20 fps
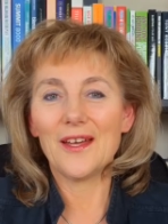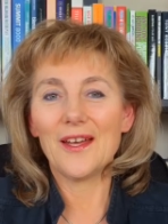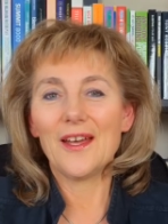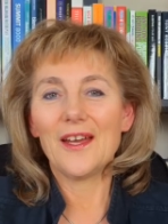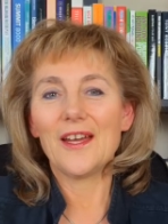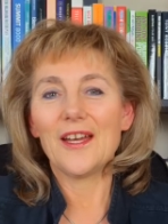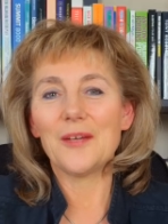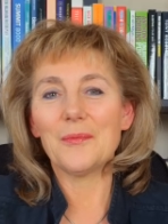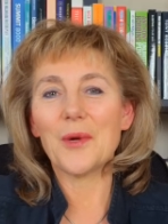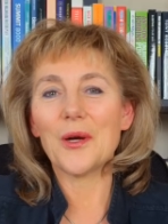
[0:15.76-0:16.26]

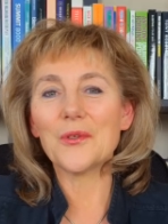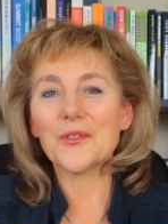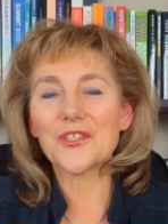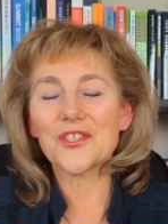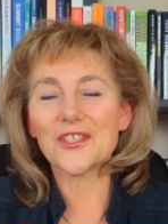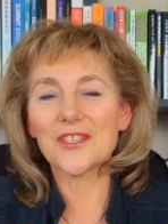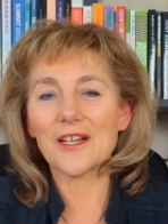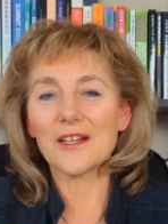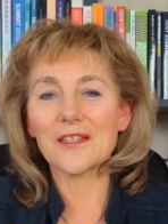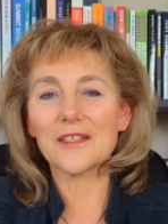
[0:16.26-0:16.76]

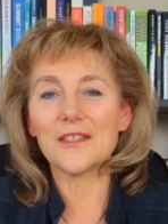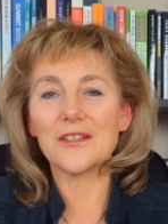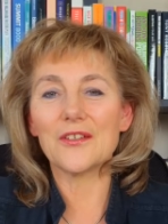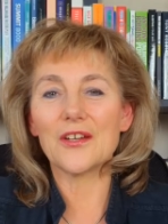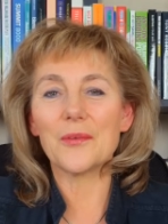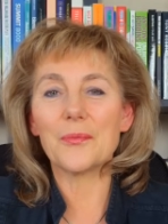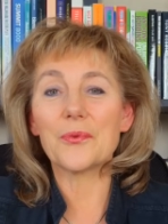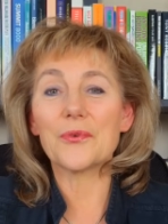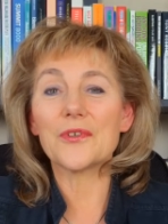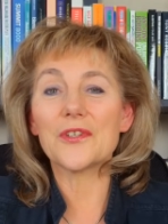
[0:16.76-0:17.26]
Emotionally, you
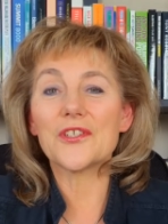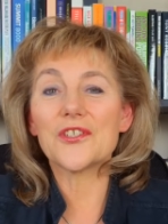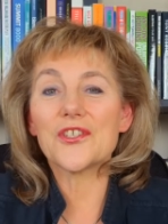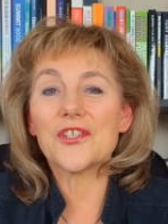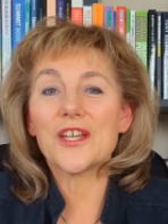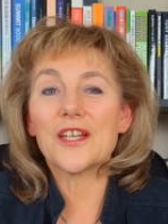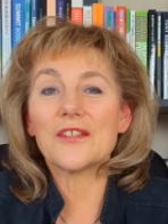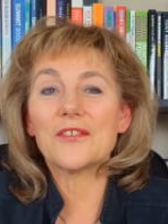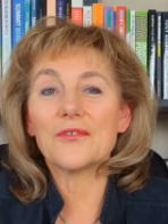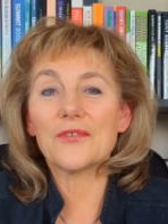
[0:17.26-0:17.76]

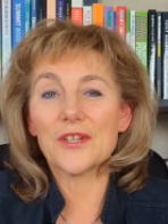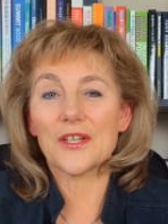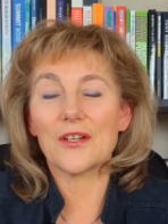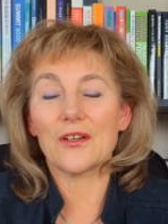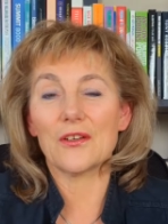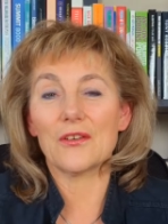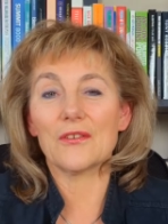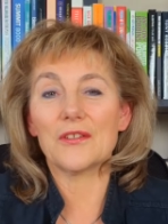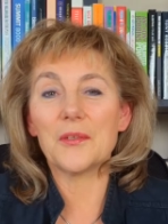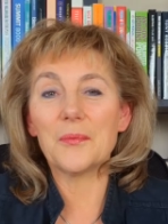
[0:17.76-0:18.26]
appreciate
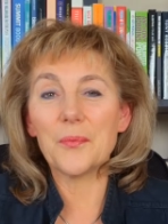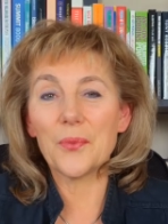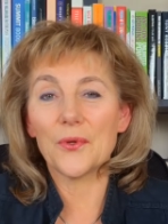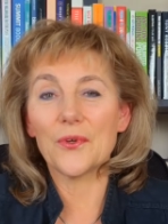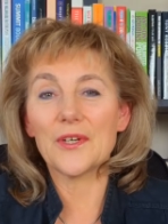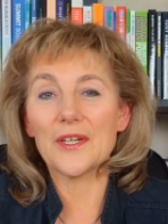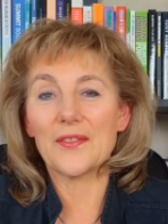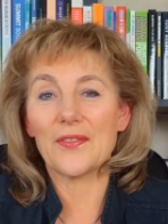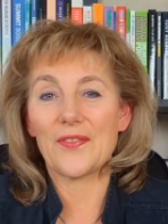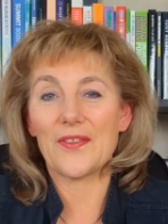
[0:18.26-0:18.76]
real,
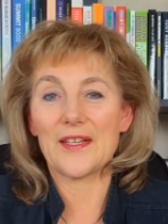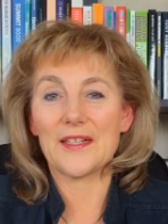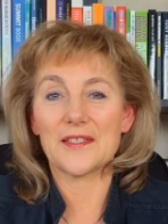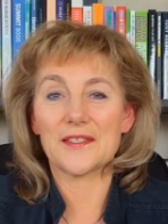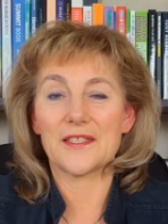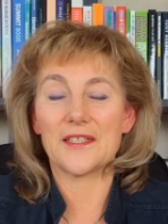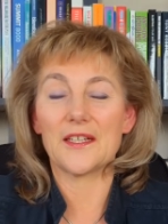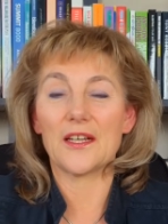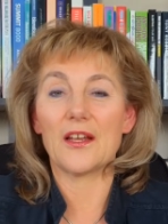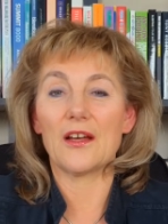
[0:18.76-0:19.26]
important
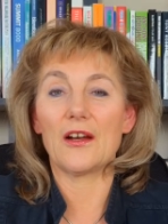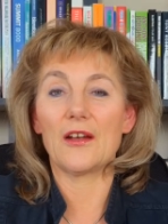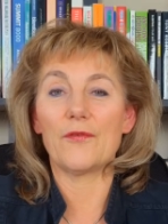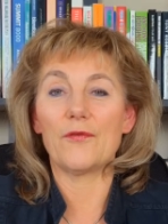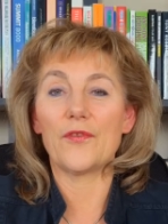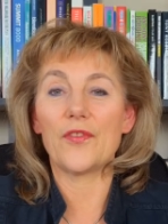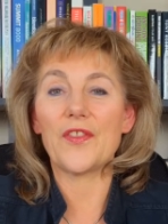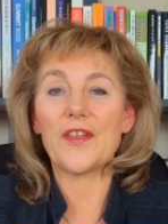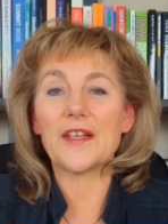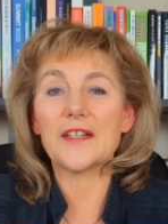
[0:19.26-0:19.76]
things in life,
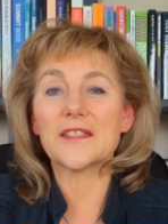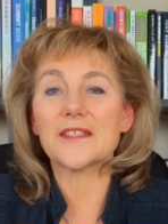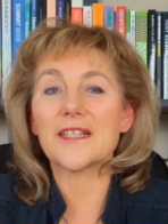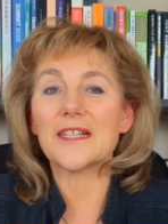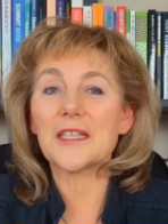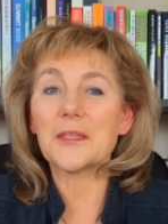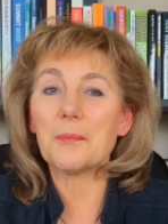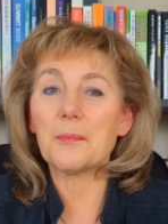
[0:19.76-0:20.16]
things that